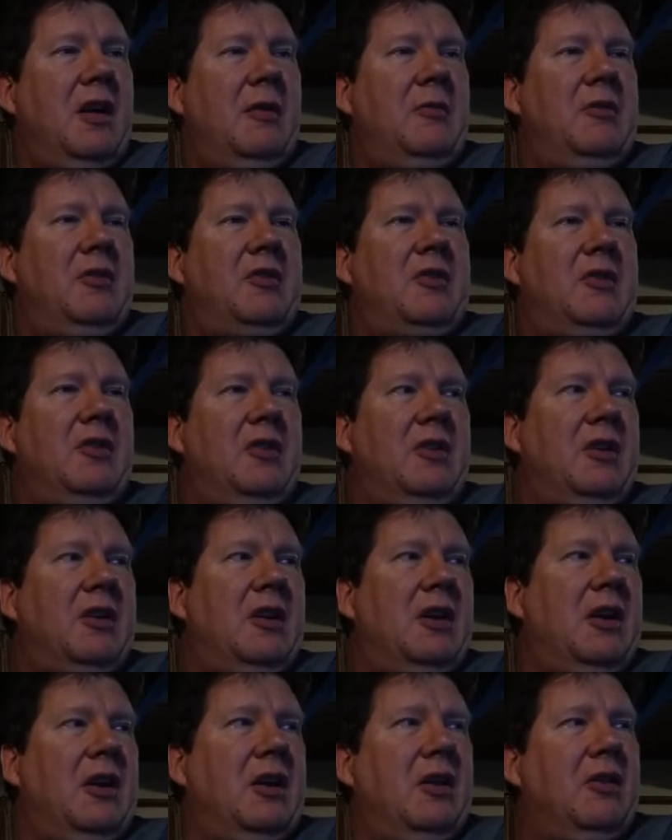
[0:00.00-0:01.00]
I'm just gonna
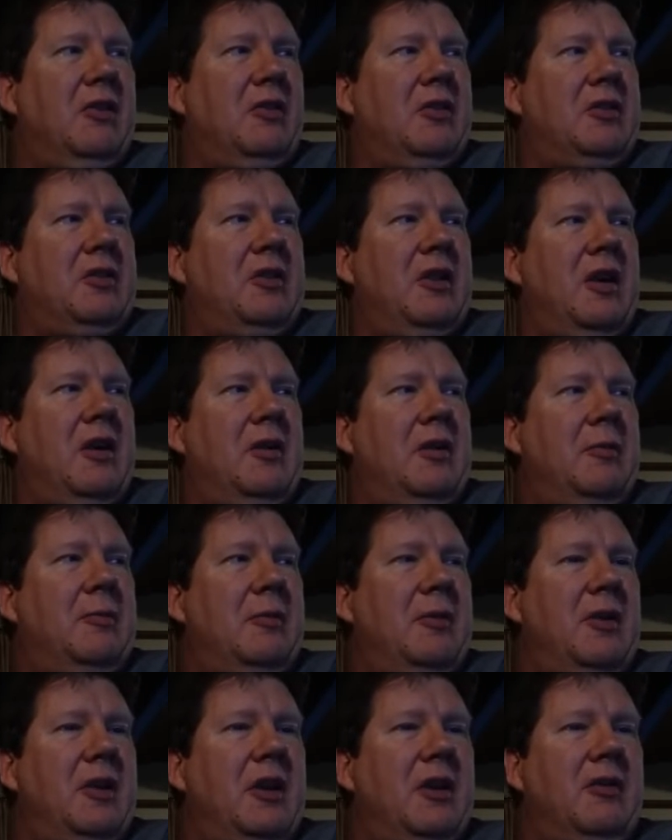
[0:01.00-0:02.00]
kind of look down,
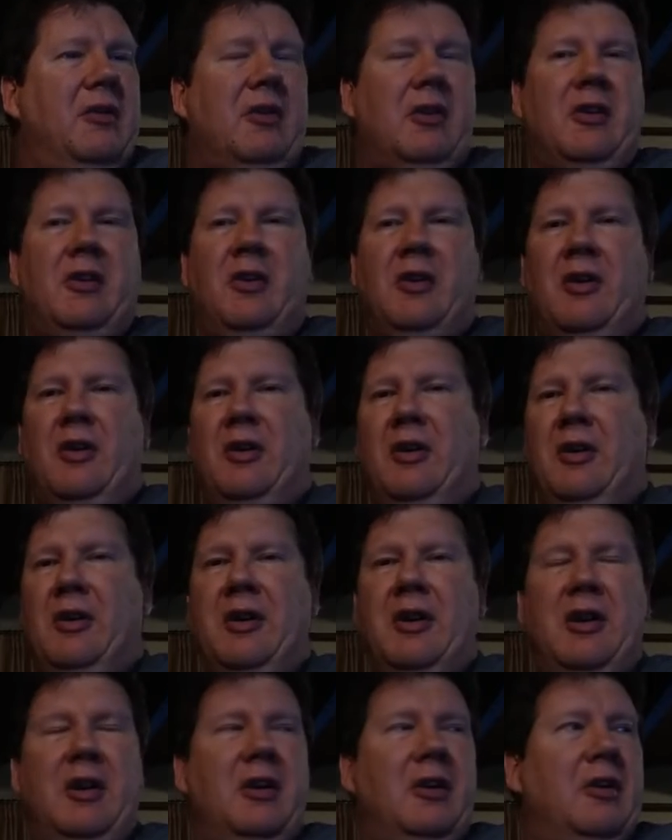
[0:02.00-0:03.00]
up and down the
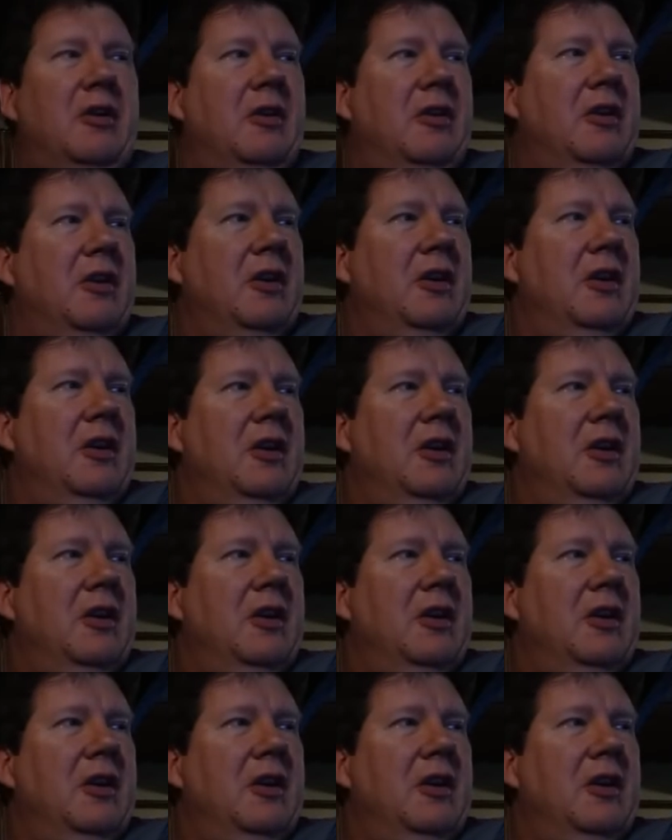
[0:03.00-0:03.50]
card here.